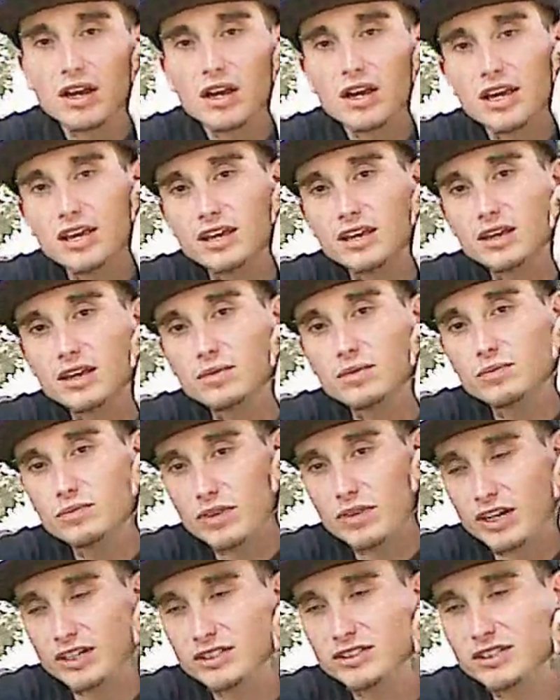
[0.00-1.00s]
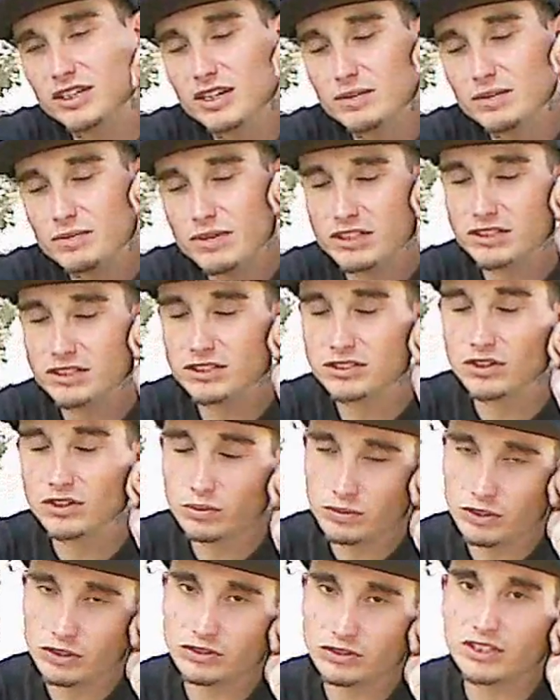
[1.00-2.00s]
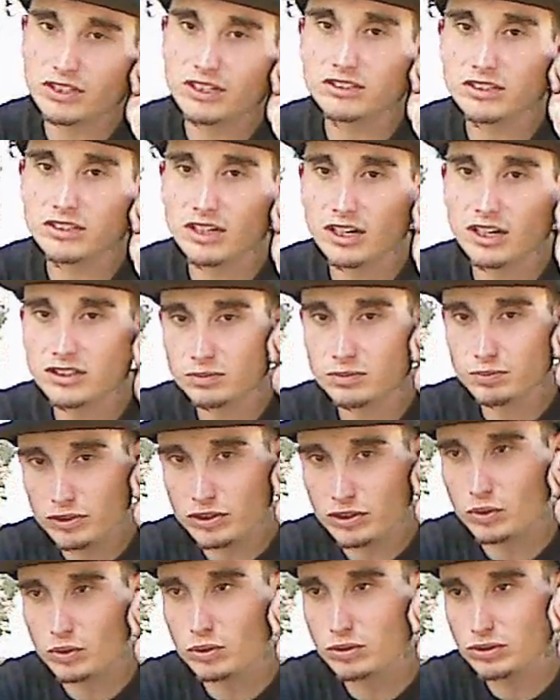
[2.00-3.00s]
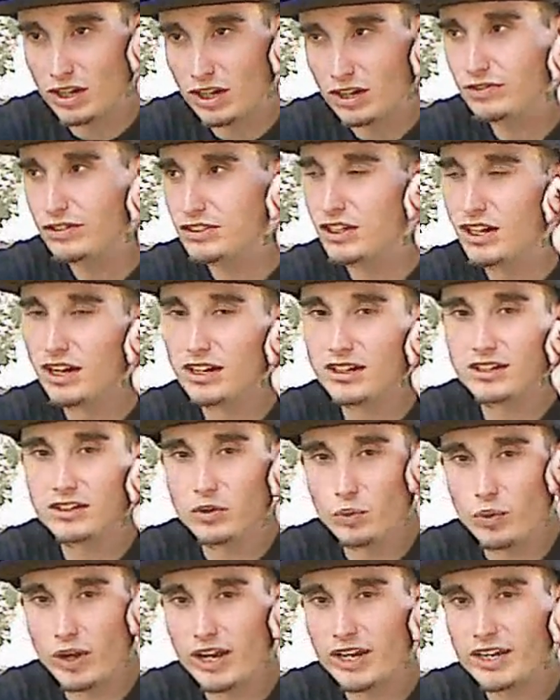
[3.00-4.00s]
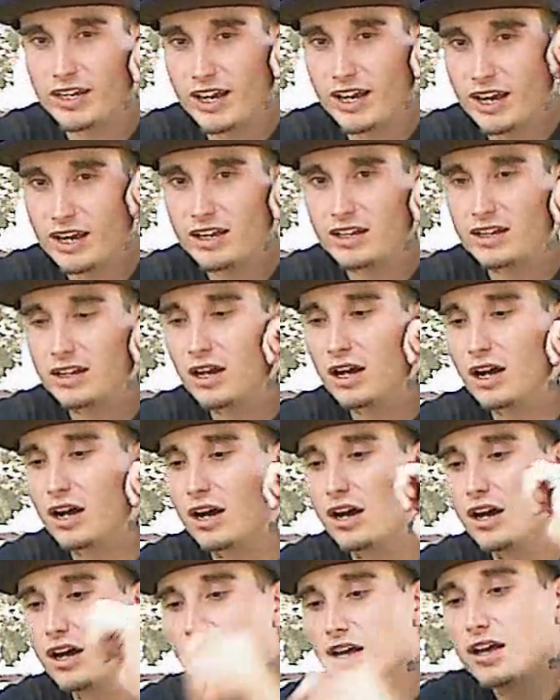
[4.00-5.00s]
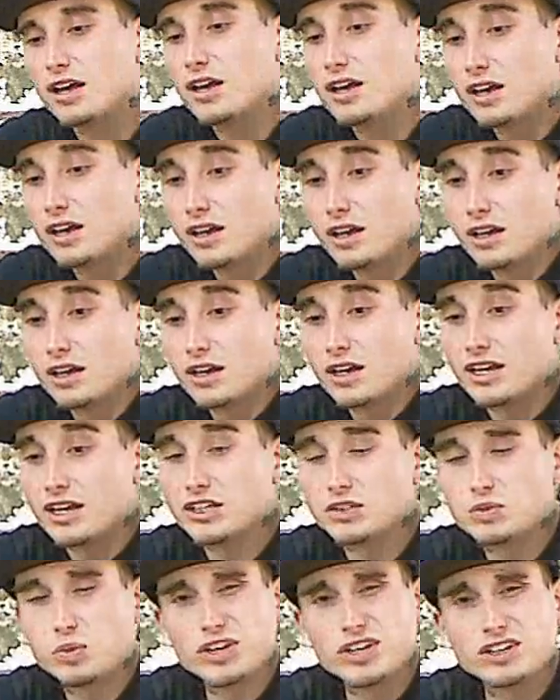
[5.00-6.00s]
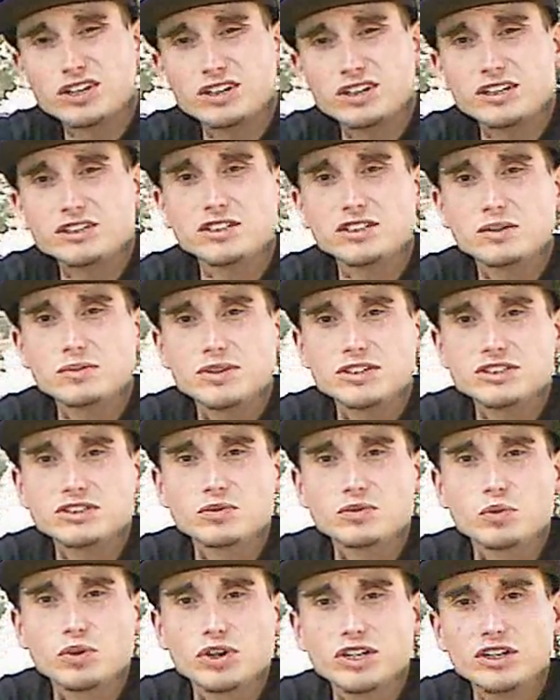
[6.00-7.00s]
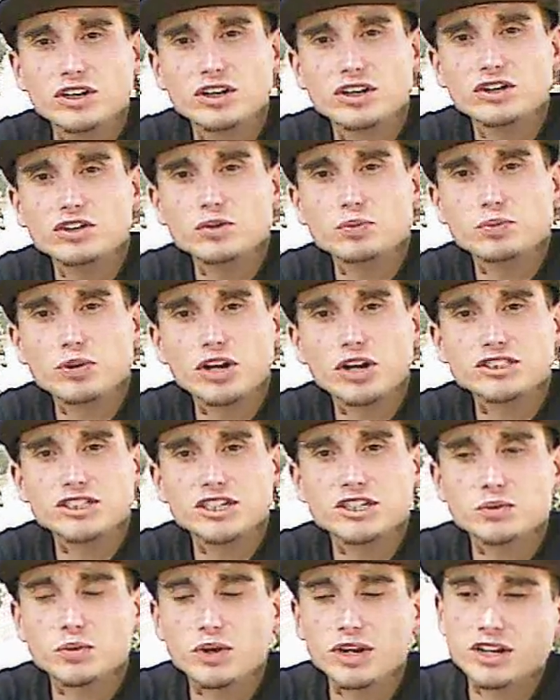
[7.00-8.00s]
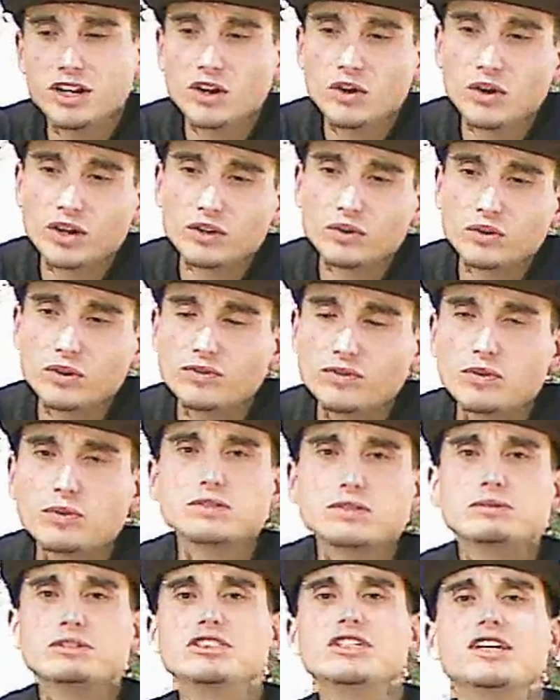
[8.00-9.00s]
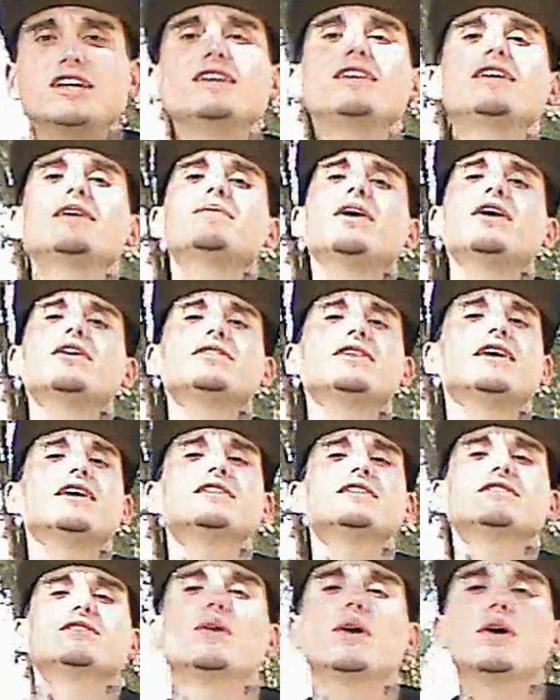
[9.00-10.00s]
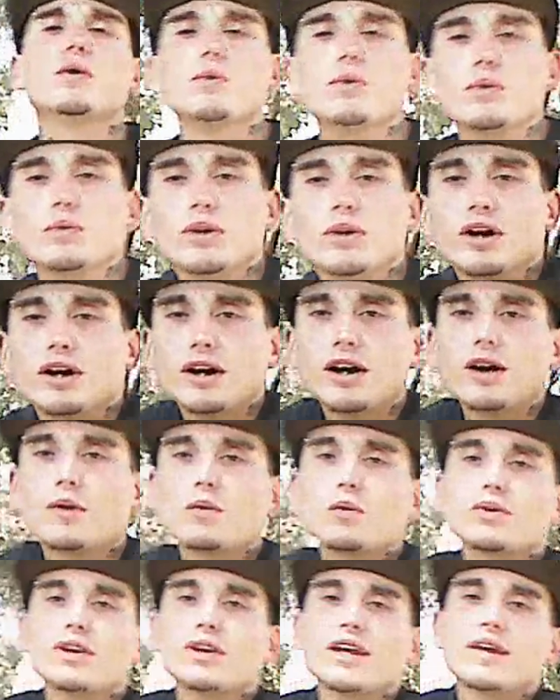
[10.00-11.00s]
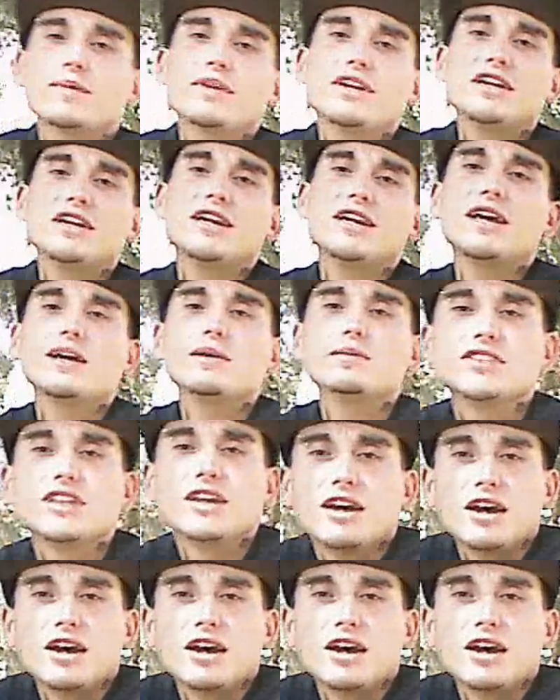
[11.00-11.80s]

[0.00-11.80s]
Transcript: He, like I said, he makes his own music. He's got some pretty cool stuff. He's gotten into reggae, and he's in the midst of working on a new project right now. I don't know if he wants me to say anything about that, so I won't name any names.